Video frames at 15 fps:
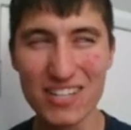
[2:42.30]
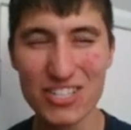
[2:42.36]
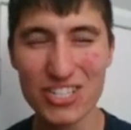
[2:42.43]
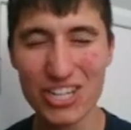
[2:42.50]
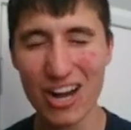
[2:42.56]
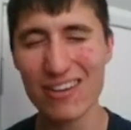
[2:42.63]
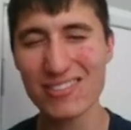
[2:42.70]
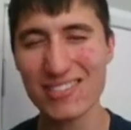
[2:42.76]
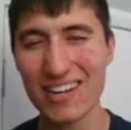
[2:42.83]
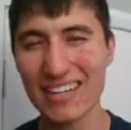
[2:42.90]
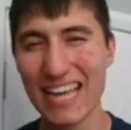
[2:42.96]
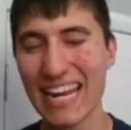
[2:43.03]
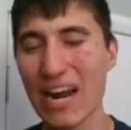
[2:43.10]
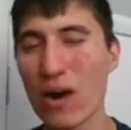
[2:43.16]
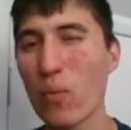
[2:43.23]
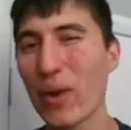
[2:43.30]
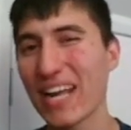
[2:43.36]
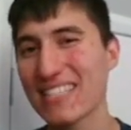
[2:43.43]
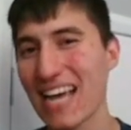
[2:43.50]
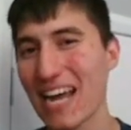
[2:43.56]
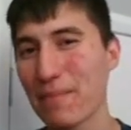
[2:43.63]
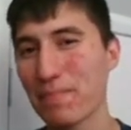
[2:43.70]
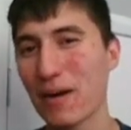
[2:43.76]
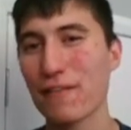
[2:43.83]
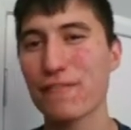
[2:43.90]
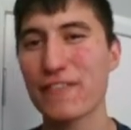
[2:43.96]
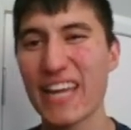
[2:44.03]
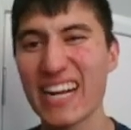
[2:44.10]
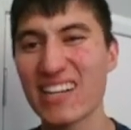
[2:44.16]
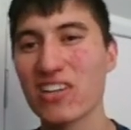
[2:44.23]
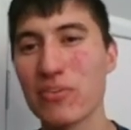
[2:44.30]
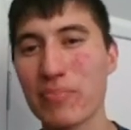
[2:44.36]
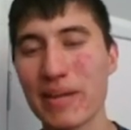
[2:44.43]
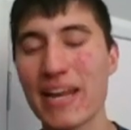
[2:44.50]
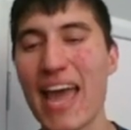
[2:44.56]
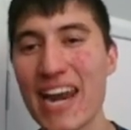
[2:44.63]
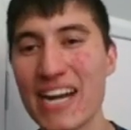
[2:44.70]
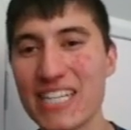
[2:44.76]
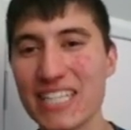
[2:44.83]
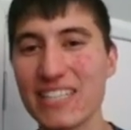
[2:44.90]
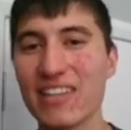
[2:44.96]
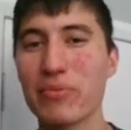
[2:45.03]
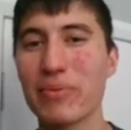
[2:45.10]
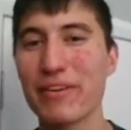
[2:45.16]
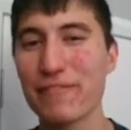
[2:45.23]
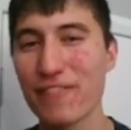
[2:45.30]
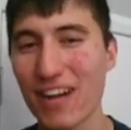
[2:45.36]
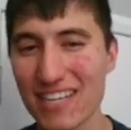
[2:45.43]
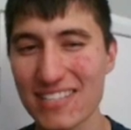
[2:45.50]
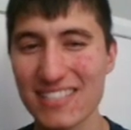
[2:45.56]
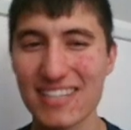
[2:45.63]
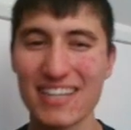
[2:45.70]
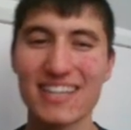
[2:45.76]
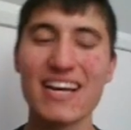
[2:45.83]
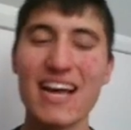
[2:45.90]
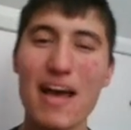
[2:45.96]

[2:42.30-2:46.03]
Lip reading: Charizard getting a wing attack buff, getting a little bit energy, a little bit faster,